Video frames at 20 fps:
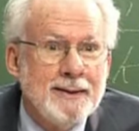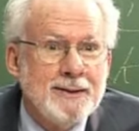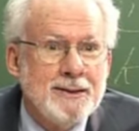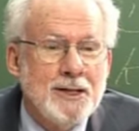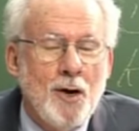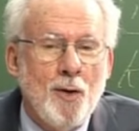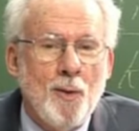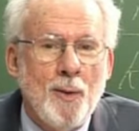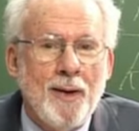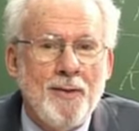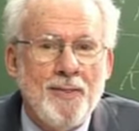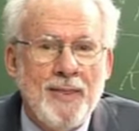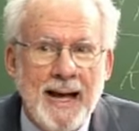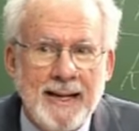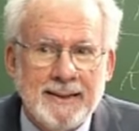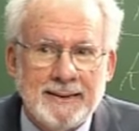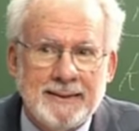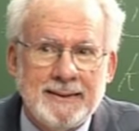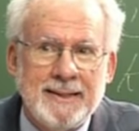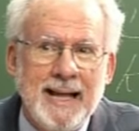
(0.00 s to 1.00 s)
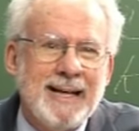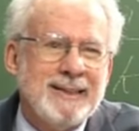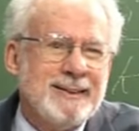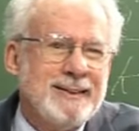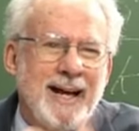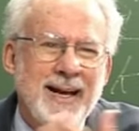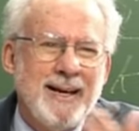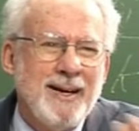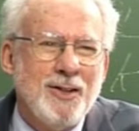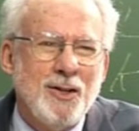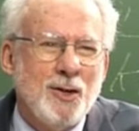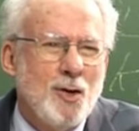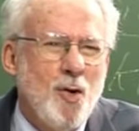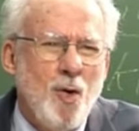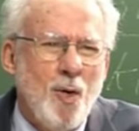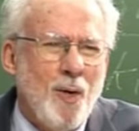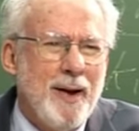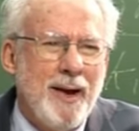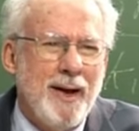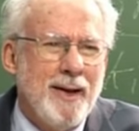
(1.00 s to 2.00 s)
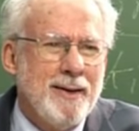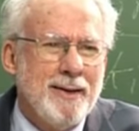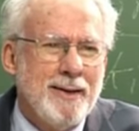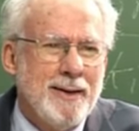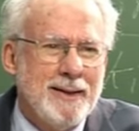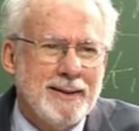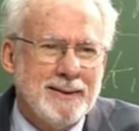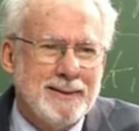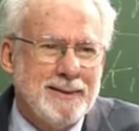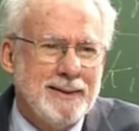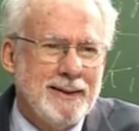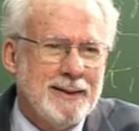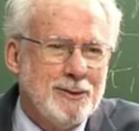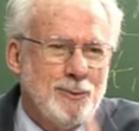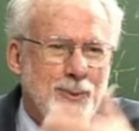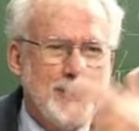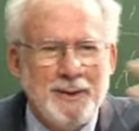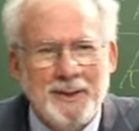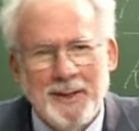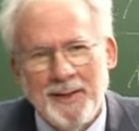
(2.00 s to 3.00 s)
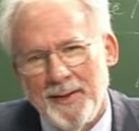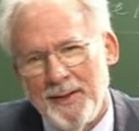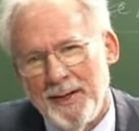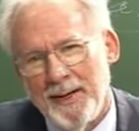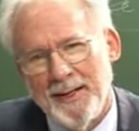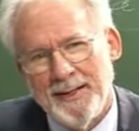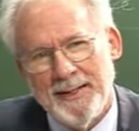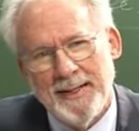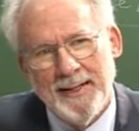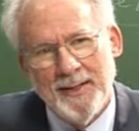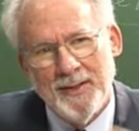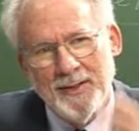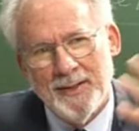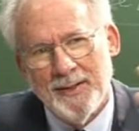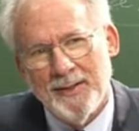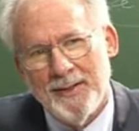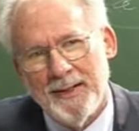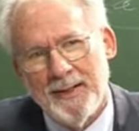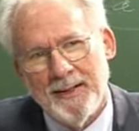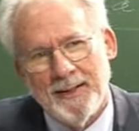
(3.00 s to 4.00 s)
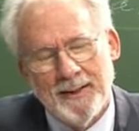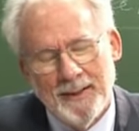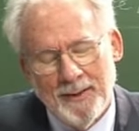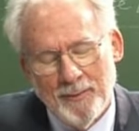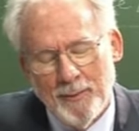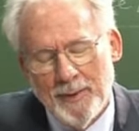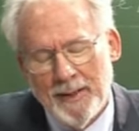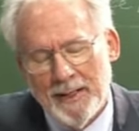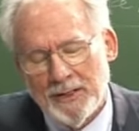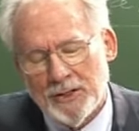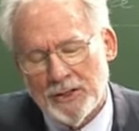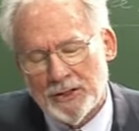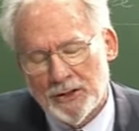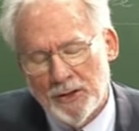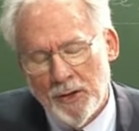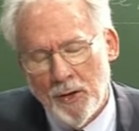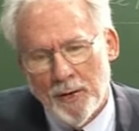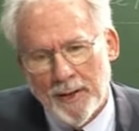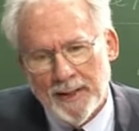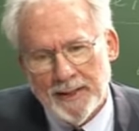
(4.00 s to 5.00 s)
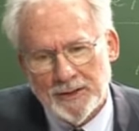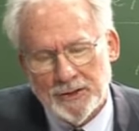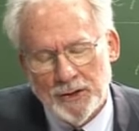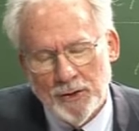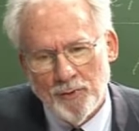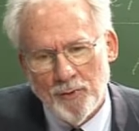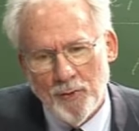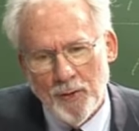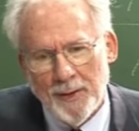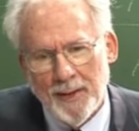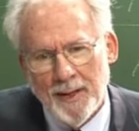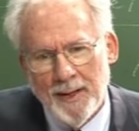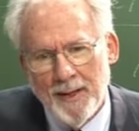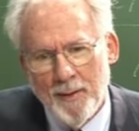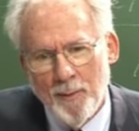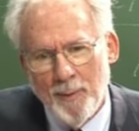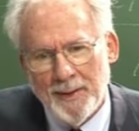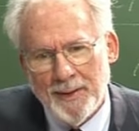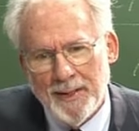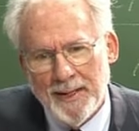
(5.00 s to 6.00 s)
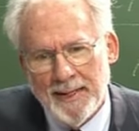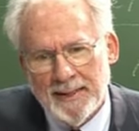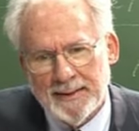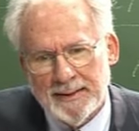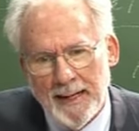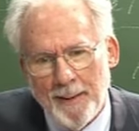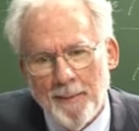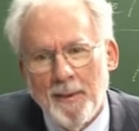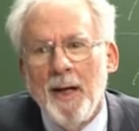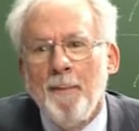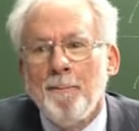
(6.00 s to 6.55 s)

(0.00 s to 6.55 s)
So that's not in the Quran. It's within the Hadith and the religious lore and so forth within Islam.